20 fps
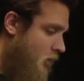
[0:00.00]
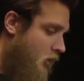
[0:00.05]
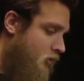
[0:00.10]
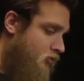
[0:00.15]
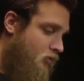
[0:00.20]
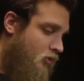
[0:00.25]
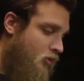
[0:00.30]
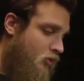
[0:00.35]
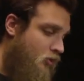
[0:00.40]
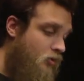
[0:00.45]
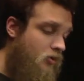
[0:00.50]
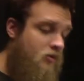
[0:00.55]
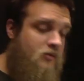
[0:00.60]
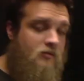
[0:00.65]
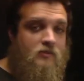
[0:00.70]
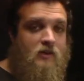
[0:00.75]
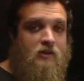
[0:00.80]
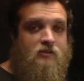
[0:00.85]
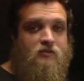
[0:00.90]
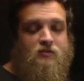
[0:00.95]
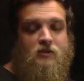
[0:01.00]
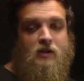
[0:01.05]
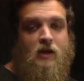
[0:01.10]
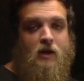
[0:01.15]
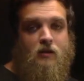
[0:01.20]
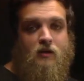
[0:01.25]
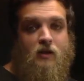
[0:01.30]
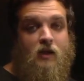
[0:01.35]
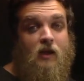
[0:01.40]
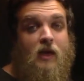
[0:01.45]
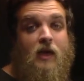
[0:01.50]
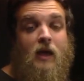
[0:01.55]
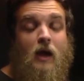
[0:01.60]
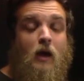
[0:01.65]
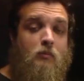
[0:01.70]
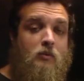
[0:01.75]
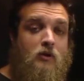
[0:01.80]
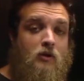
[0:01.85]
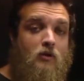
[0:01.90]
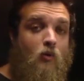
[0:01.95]
So that's not going to
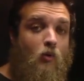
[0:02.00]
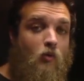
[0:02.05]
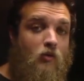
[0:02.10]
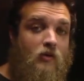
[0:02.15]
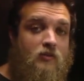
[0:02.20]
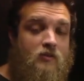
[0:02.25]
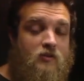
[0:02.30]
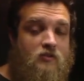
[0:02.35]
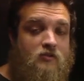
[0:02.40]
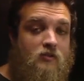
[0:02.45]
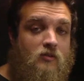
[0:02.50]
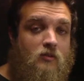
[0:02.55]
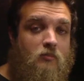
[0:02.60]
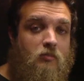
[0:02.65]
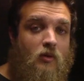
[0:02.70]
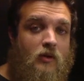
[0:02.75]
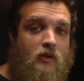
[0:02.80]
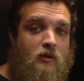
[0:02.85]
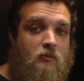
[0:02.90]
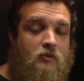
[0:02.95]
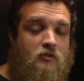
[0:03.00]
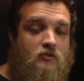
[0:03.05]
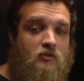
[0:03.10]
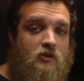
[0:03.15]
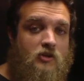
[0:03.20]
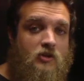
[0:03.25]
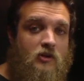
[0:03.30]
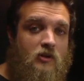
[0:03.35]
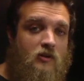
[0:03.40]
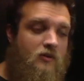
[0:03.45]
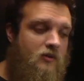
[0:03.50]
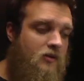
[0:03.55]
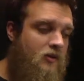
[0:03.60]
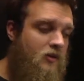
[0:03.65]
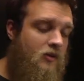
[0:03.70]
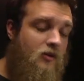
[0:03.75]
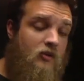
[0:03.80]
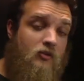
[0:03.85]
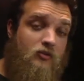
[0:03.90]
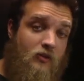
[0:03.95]
happen, holding this in the playing position.
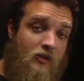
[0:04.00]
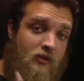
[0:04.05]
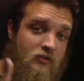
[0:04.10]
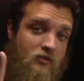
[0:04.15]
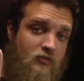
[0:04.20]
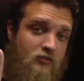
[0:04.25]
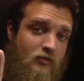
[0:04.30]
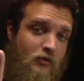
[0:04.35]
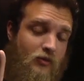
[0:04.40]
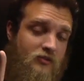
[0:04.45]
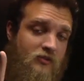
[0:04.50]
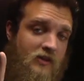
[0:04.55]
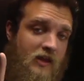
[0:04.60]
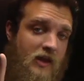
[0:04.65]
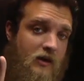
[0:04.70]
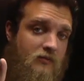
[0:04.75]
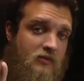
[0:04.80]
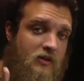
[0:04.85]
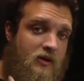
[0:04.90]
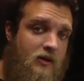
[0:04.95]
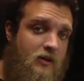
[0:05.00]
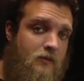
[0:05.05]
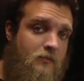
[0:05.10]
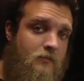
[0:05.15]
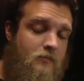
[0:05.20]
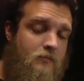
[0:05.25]
So that's the first caveat.